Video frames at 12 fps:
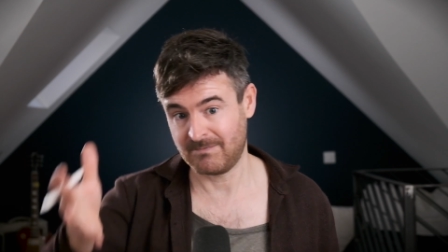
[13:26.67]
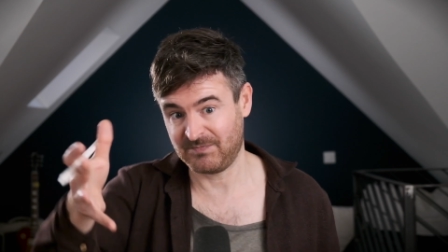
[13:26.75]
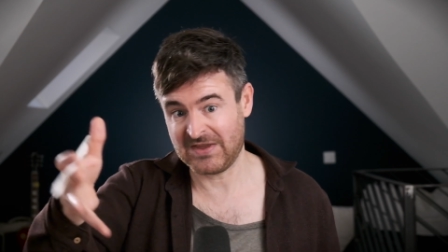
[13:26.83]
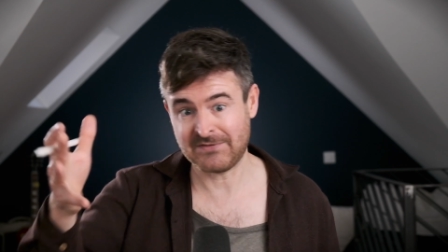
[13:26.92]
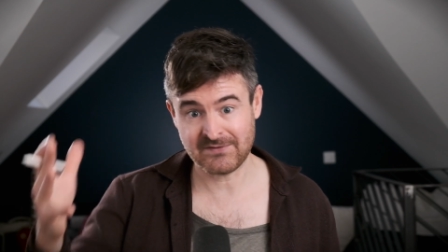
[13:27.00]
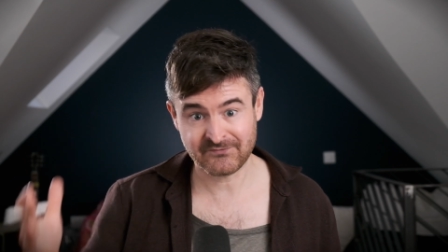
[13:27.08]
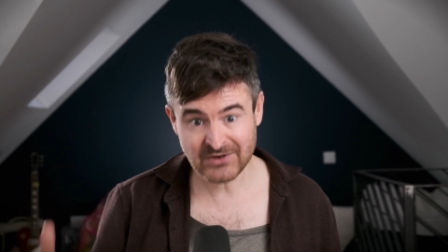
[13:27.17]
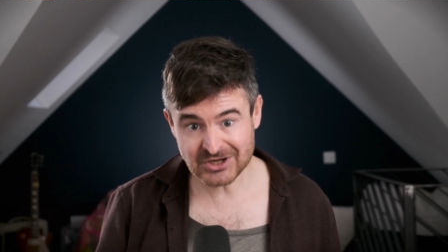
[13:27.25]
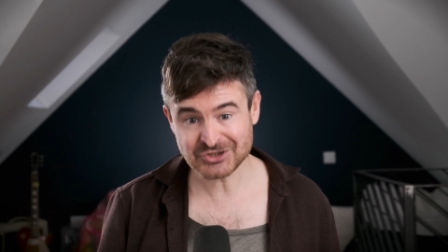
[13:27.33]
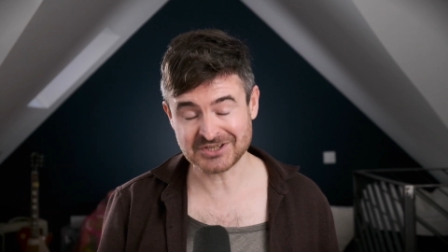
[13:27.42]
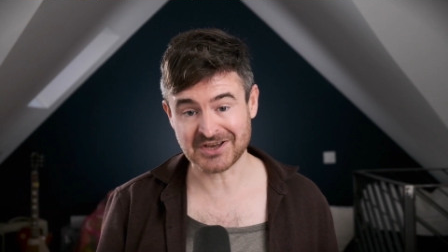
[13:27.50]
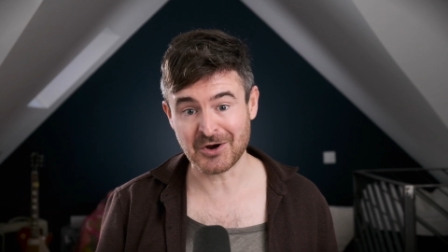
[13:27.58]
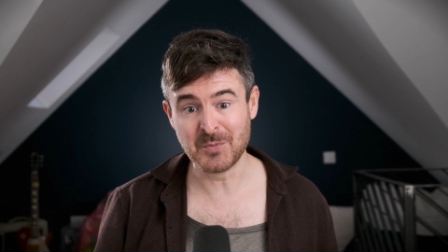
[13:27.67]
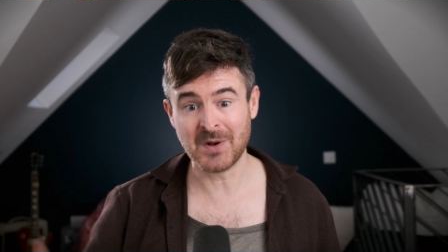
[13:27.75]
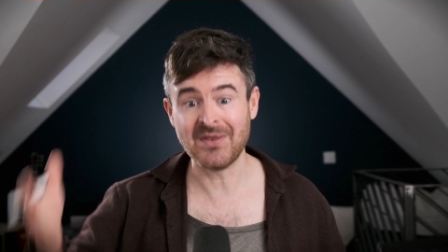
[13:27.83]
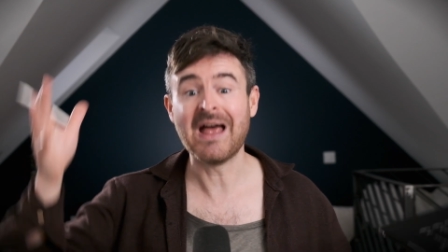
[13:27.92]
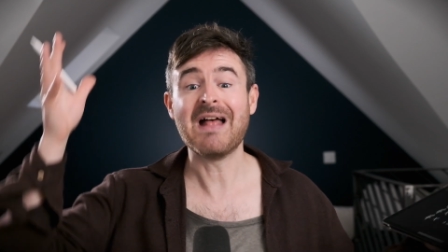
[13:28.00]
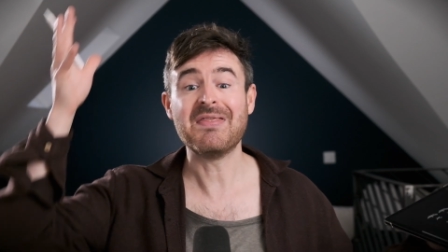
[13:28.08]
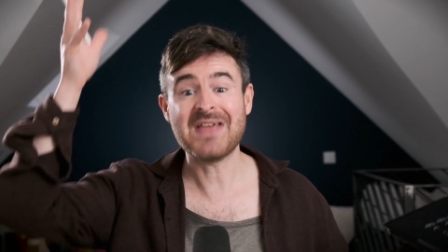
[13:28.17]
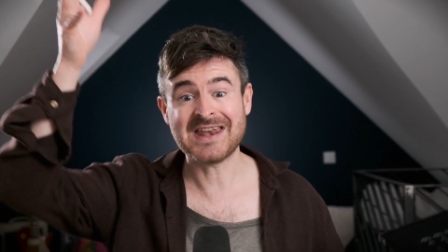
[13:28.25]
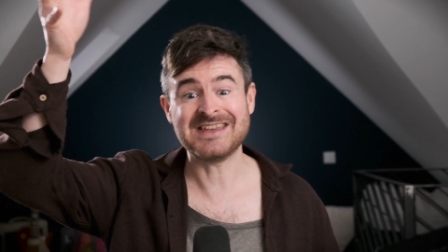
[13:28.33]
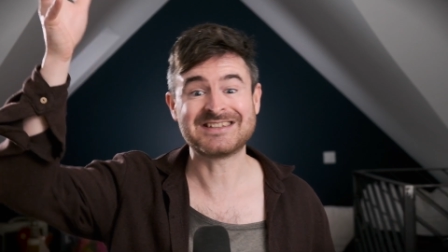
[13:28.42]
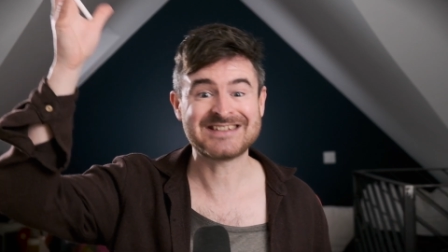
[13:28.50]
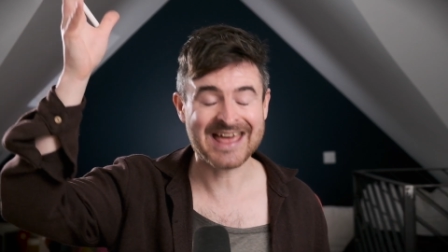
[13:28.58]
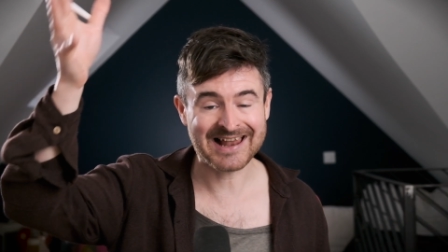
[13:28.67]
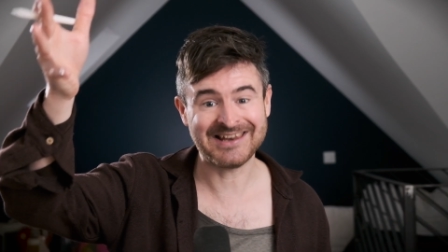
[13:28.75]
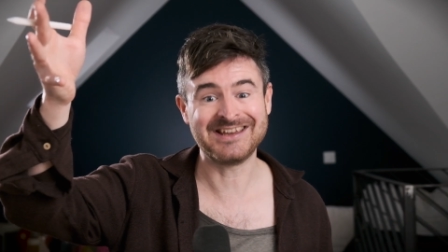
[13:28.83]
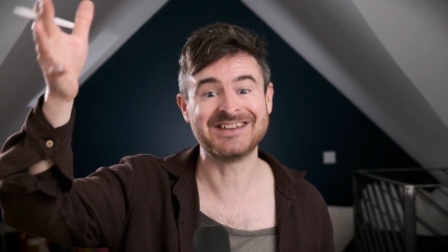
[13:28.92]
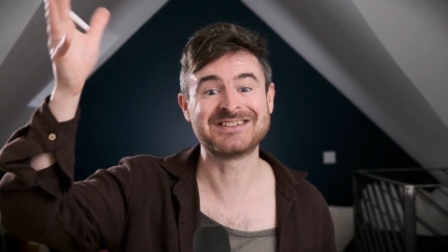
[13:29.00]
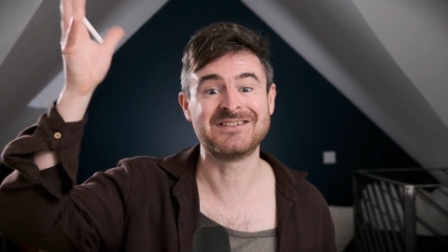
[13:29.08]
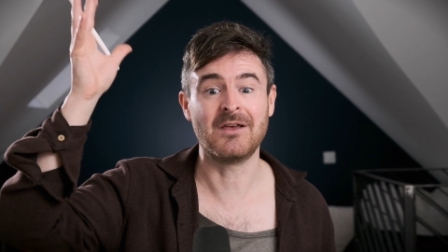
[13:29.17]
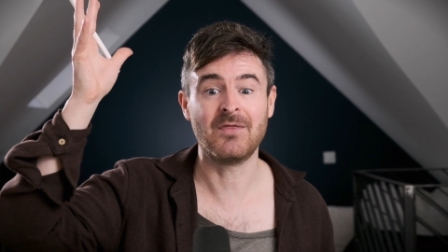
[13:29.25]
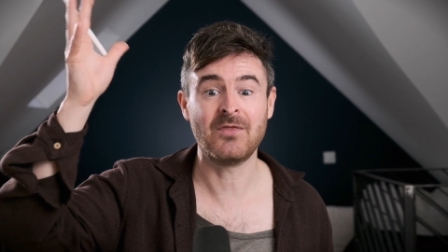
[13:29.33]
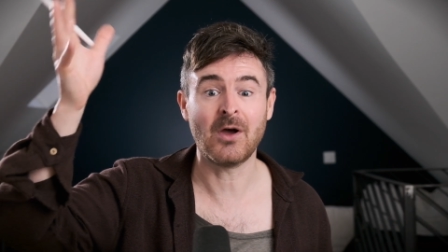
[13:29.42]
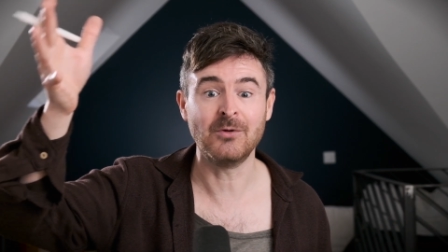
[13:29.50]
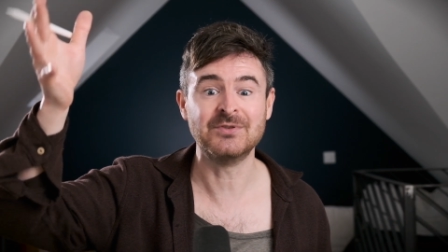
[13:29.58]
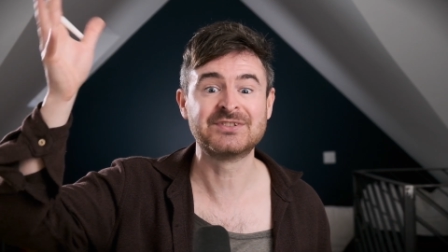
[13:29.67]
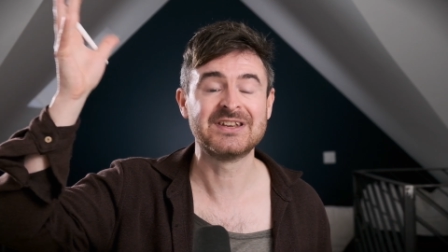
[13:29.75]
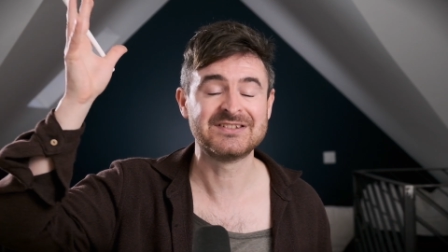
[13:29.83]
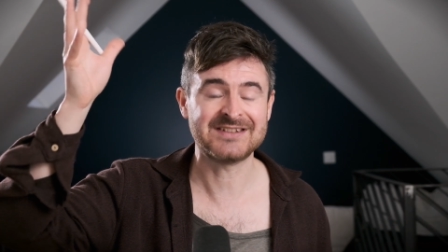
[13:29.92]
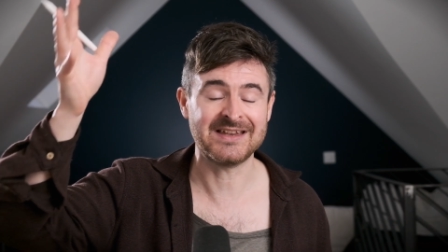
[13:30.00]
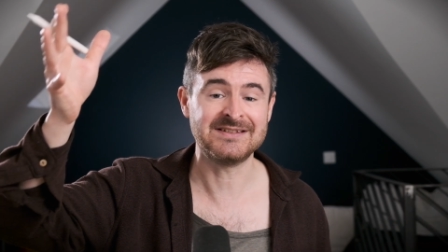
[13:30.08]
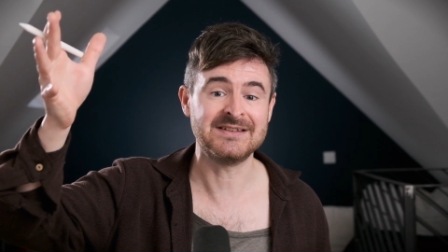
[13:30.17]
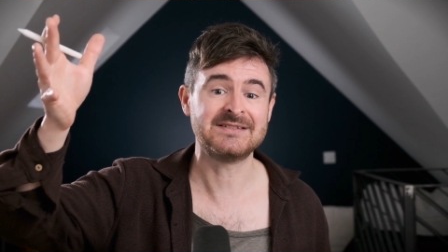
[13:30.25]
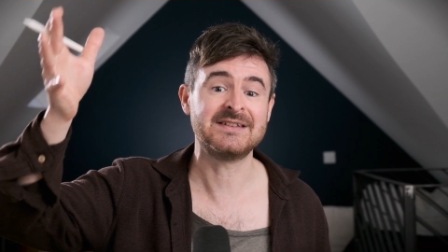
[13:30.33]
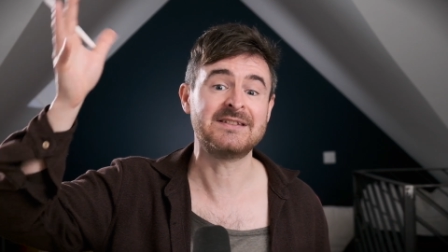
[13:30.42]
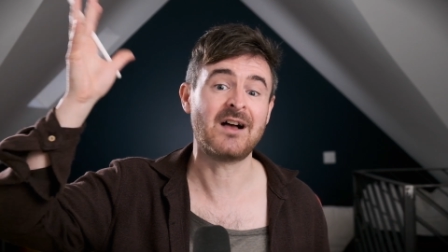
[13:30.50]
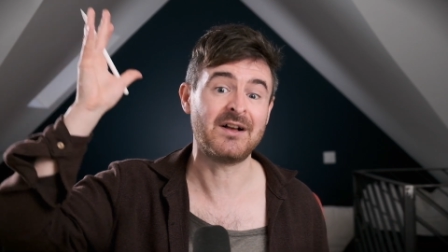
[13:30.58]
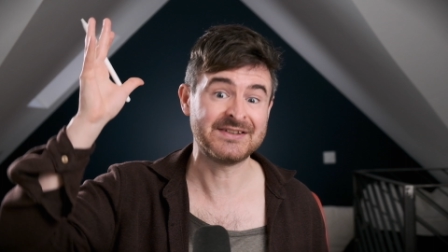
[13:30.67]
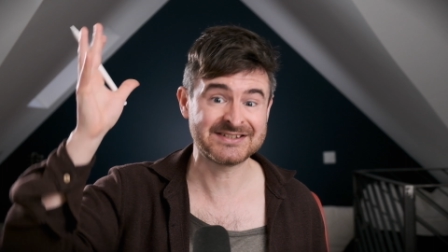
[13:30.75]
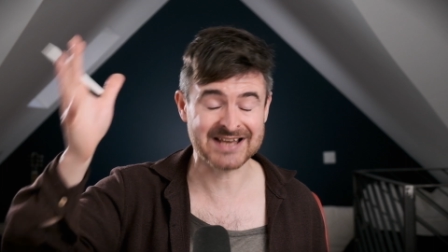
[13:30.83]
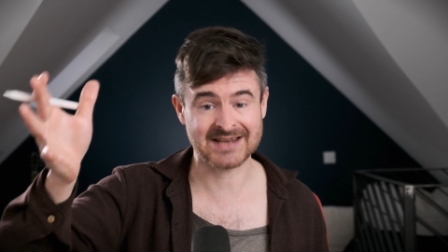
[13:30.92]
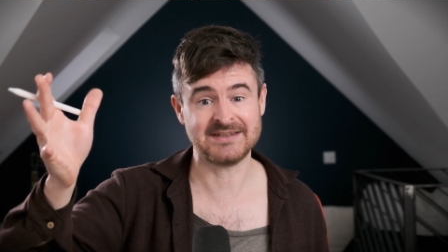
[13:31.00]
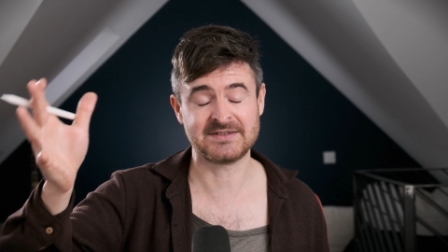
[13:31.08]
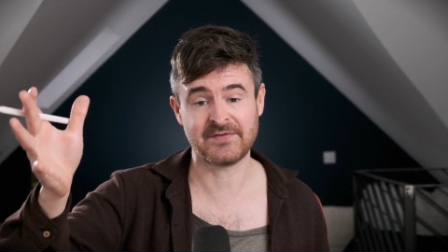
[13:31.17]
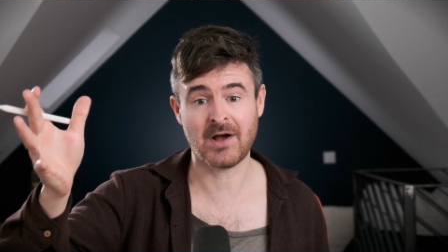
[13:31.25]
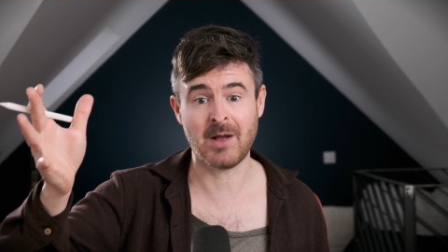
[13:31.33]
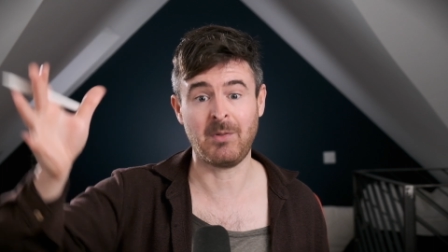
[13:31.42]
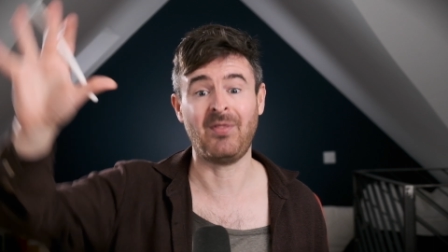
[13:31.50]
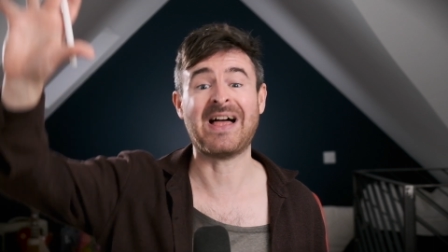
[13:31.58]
if it finishes open, then it's telling us that those sentences are satisfiable.